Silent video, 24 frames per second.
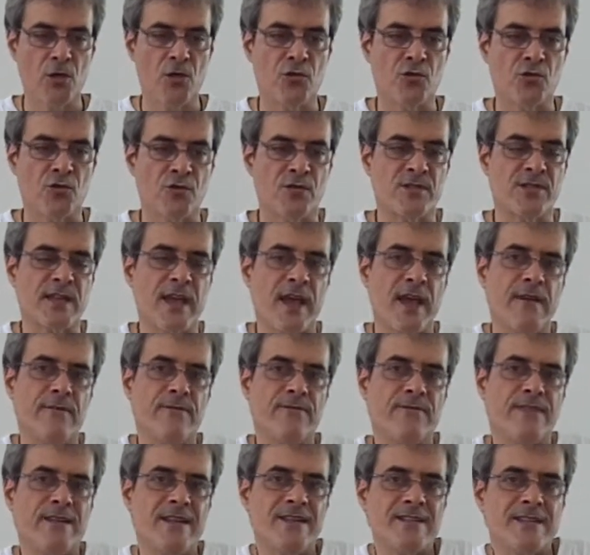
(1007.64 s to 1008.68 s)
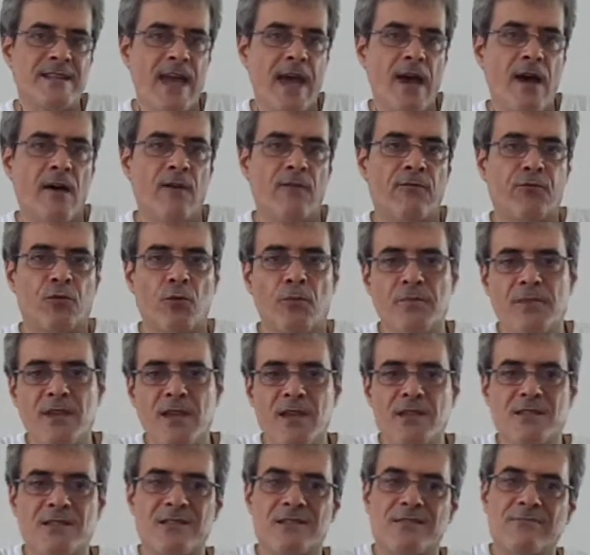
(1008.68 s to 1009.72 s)
to save the town from
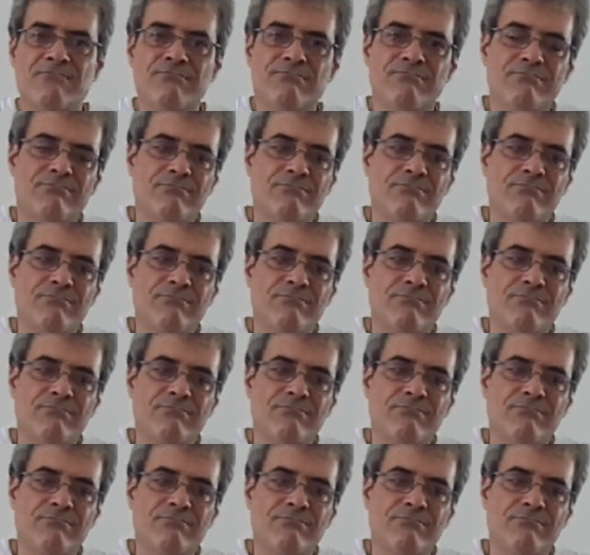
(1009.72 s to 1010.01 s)
these